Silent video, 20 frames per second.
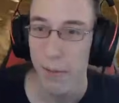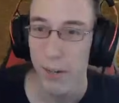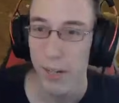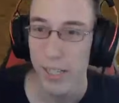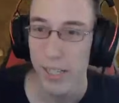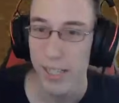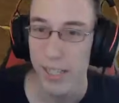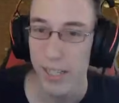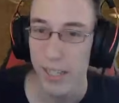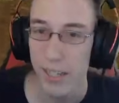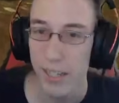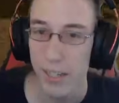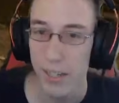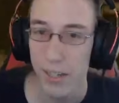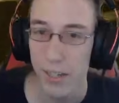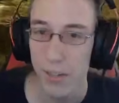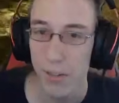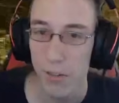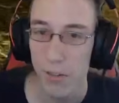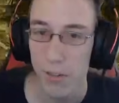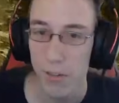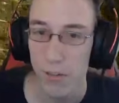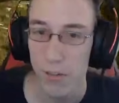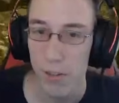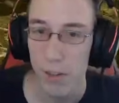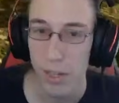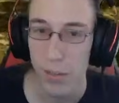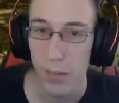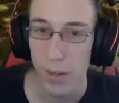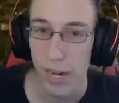Anyways, uh, goal of the
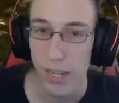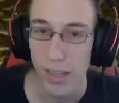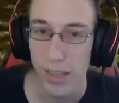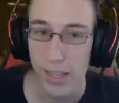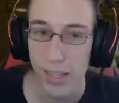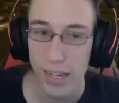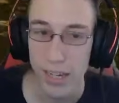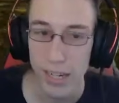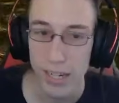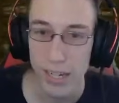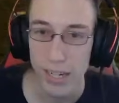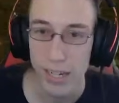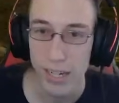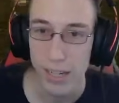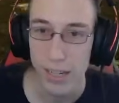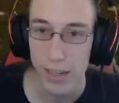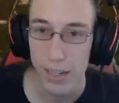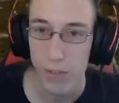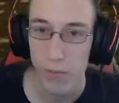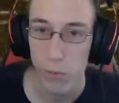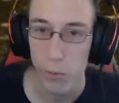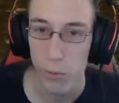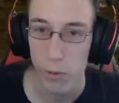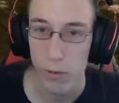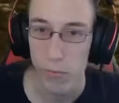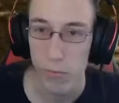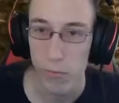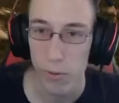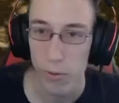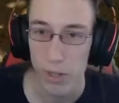stream, I think I can hit level
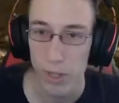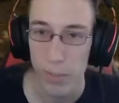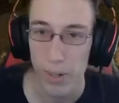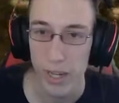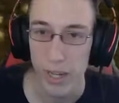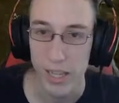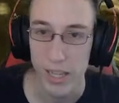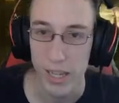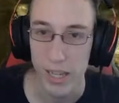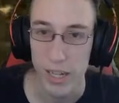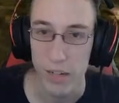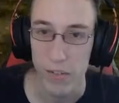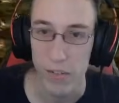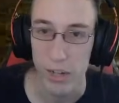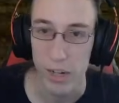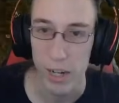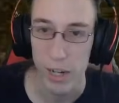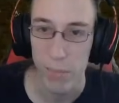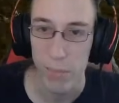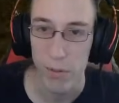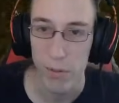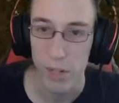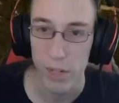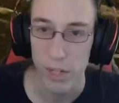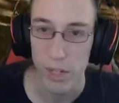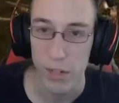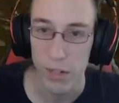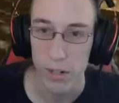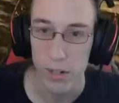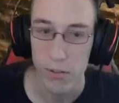140 by the end of it. I'm
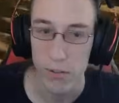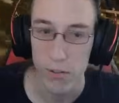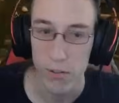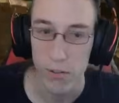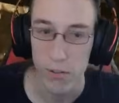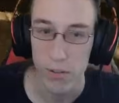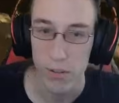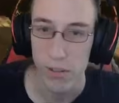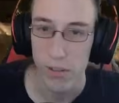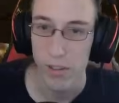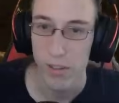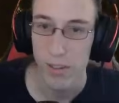pretty close.